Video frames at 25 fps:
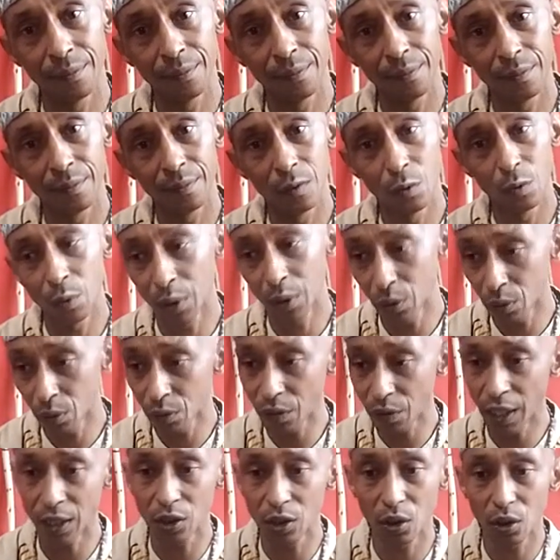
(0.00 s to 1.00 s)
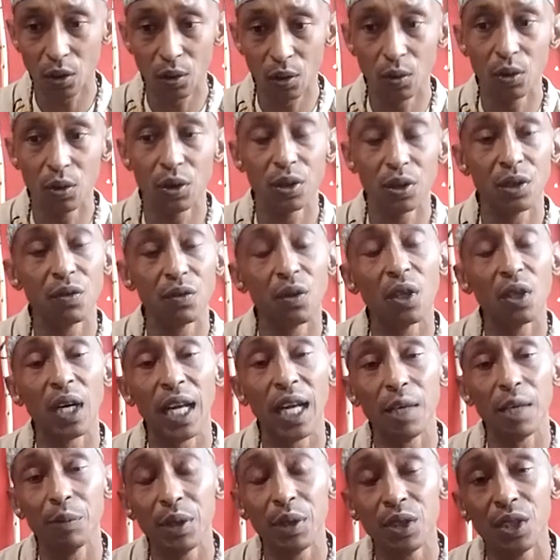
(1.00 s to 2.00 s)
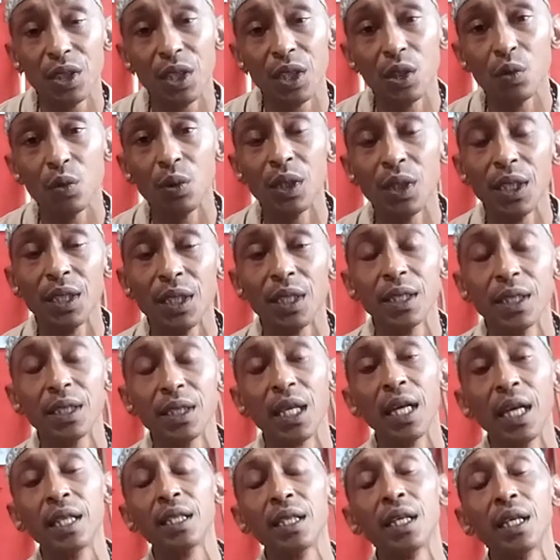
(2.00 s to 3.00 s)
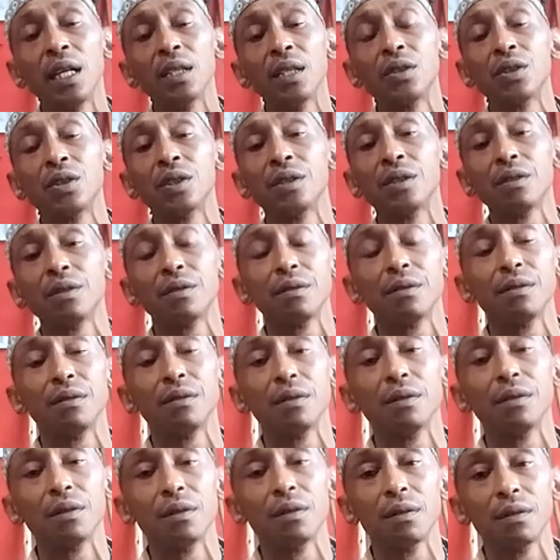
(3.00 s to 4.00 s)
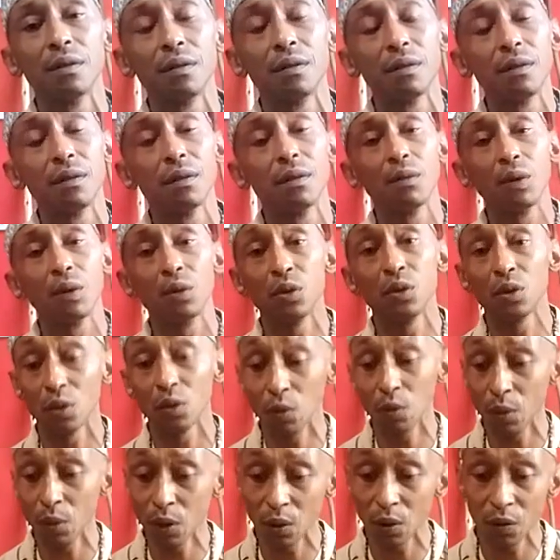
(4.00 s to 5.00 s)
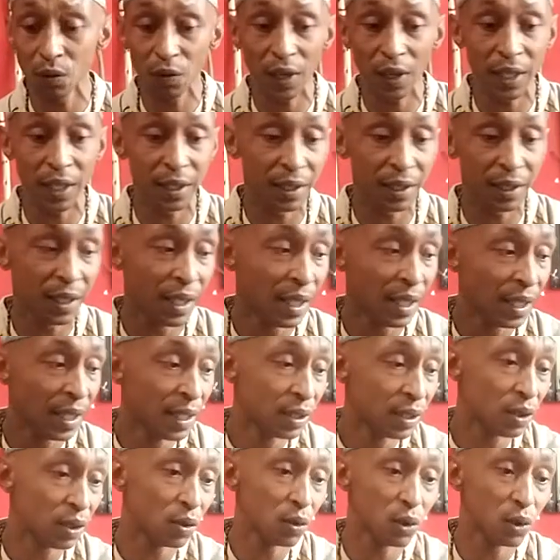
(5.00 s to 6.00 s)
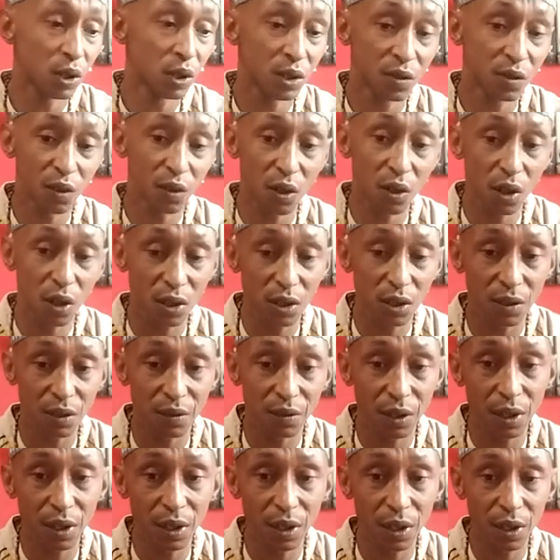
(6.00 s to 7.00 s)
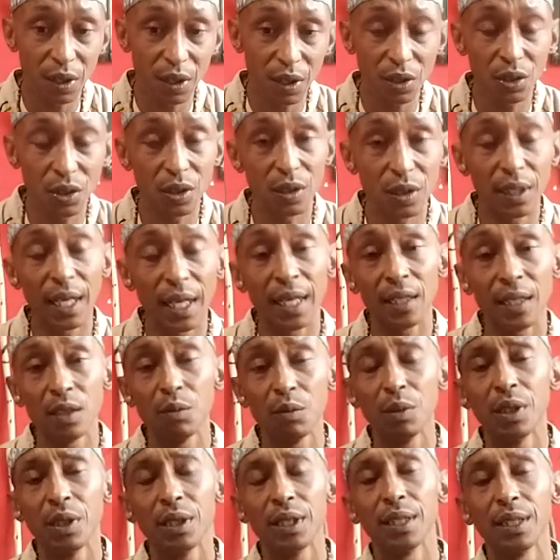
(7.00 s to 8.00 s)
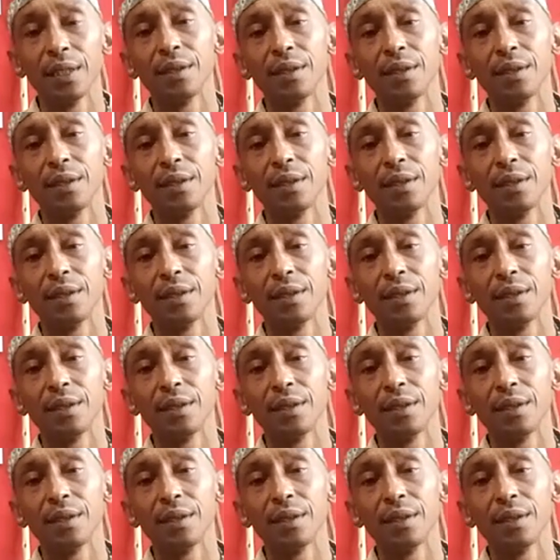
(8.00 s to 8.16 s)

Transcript: We could find solutions for climate change within the San culture. We could find solutions for conservation, animal care